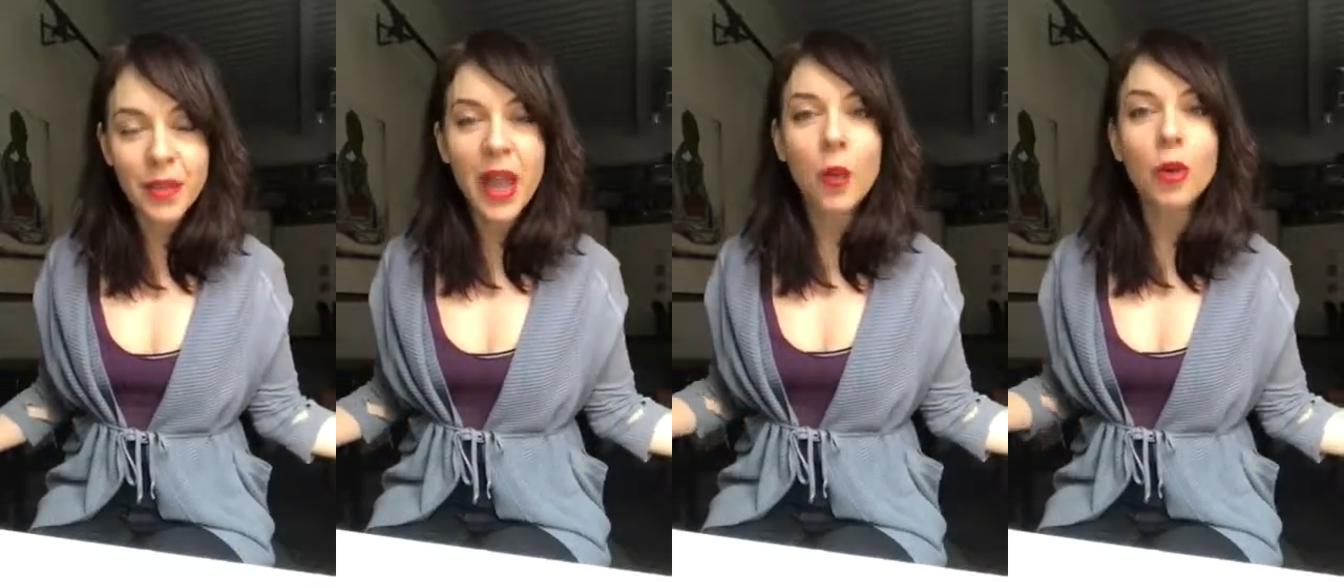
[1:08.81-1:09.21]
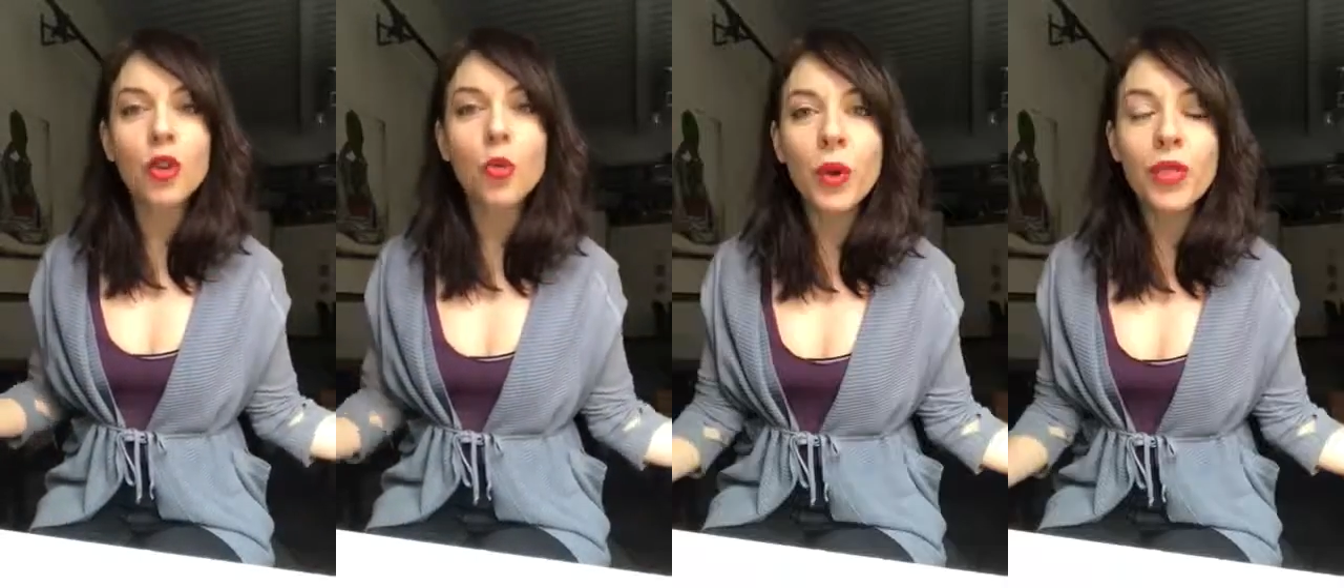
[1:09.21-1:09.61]
And when
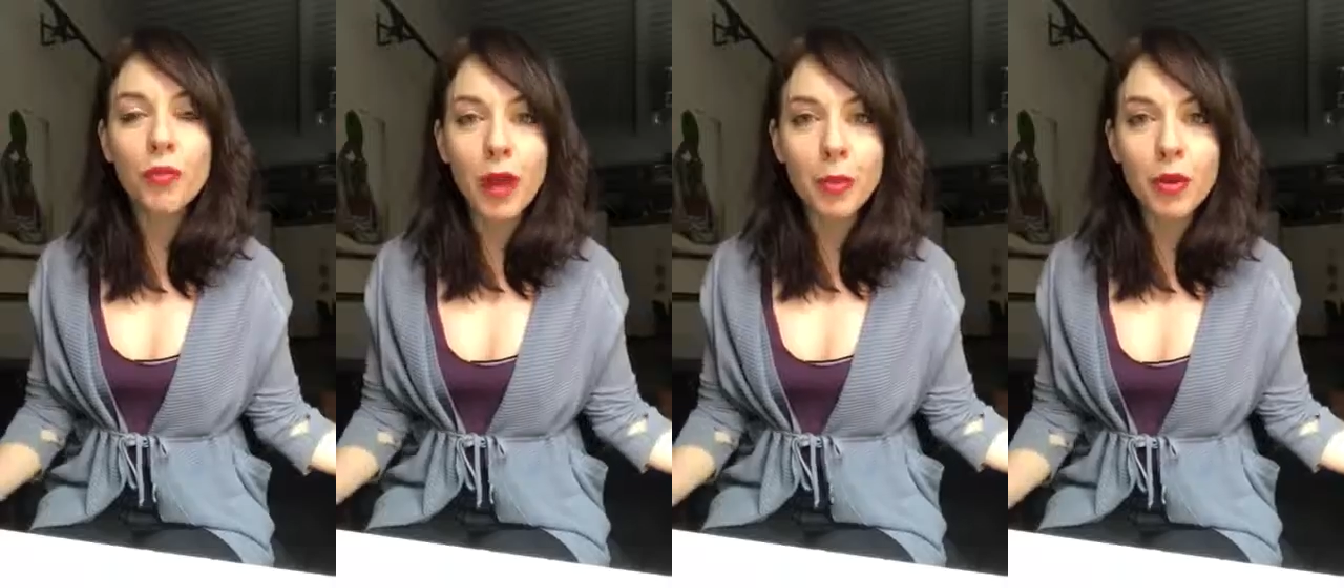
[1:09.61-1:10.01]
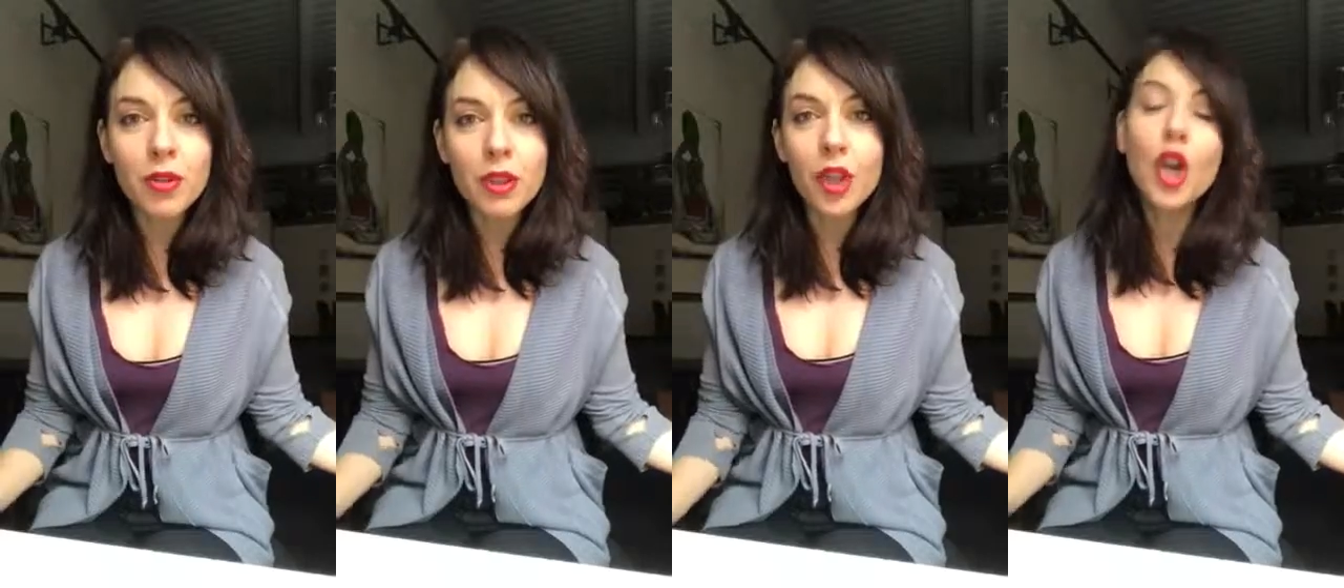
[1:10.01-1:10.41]
you're with the right
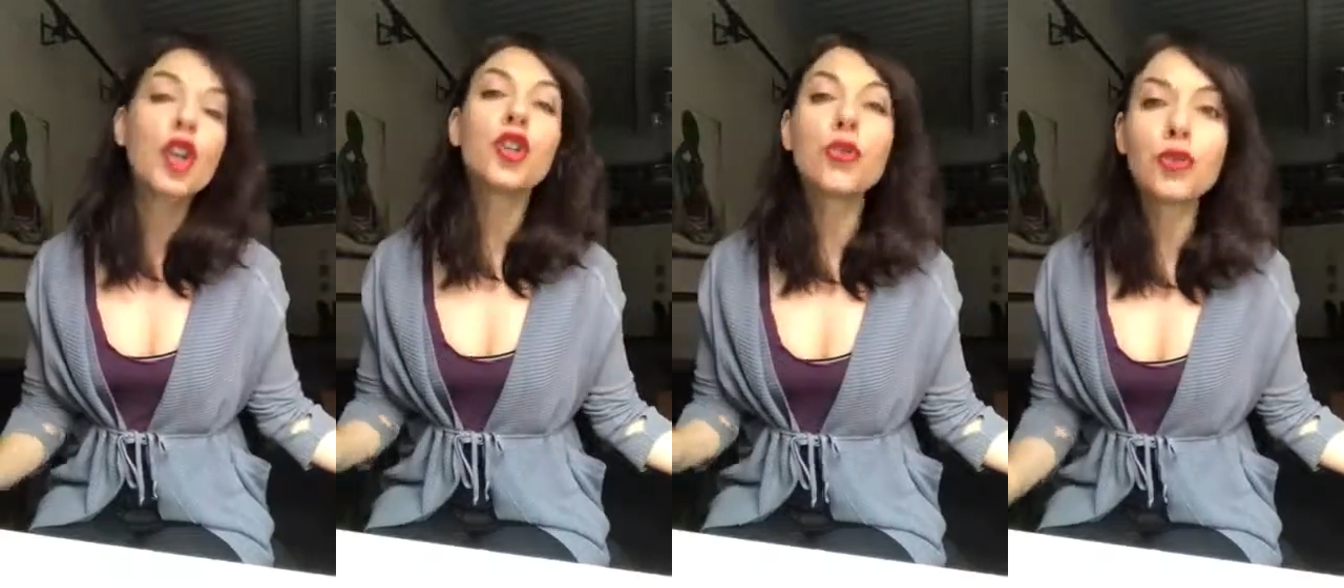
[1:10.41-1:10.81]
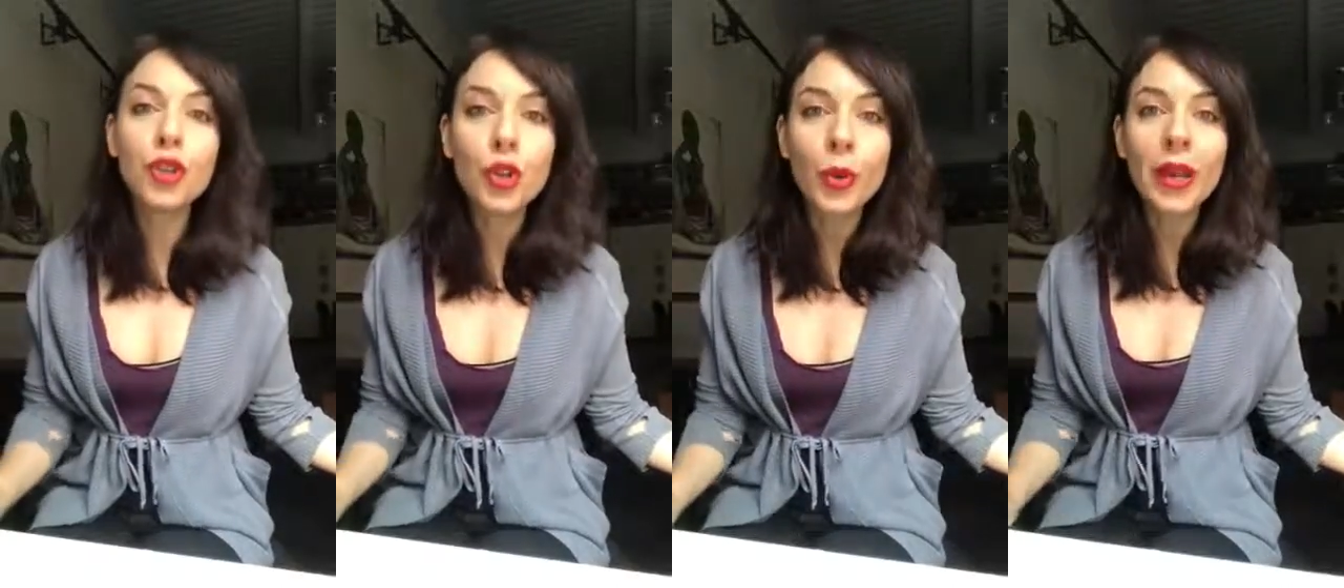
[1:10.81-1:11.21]
person, you
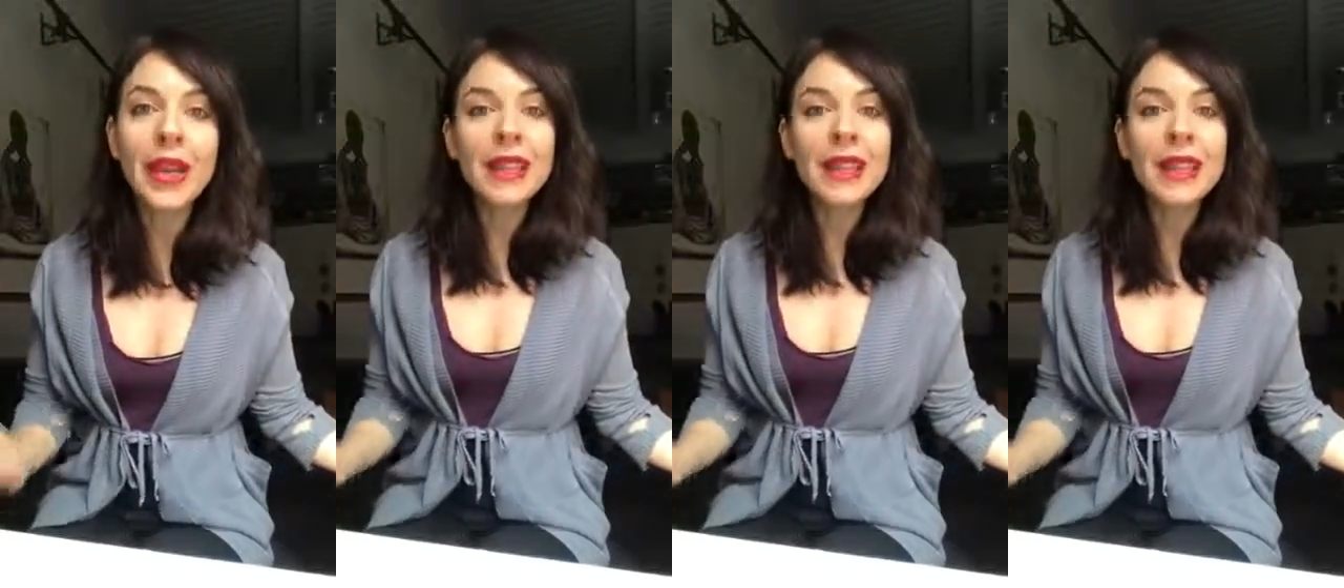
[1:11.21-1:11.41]
do.